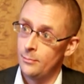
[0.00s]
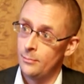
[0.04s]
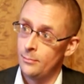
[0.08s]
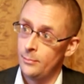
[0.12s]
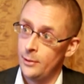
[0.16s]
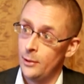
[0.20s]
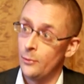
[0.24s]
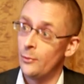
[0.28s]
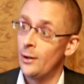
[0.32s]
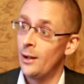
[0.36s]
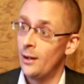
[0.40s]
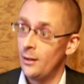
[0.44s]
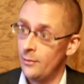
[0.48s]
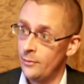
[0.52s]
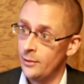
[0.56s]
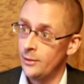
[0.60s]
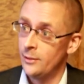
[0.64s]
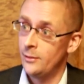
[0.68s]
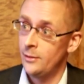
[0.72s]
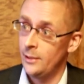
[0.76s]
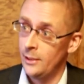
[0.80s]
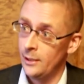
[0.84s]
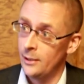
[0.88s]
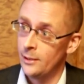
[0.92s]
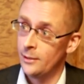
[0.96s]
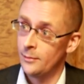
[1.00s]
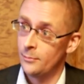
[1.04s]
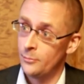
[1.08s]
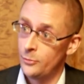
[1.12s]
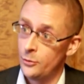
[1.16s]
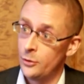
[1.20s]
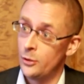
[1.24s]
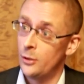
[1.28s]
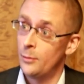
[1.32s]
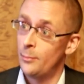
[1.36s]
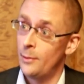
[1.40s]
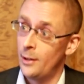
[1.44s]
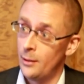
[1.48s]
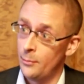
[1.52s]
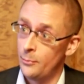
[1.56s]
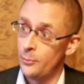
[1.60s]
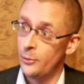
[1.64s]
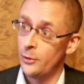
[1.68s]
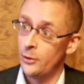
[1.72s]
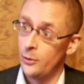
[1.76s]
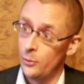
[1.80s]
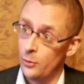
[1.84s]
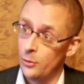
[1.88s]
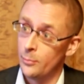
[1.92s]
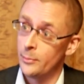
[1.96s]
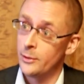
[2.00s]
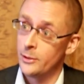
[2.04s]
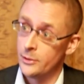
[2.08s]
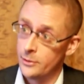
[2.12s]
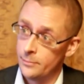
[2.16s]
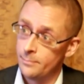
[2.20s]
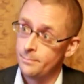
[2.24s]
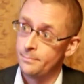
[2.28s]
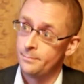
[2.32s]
be relevant in a turbine procurement.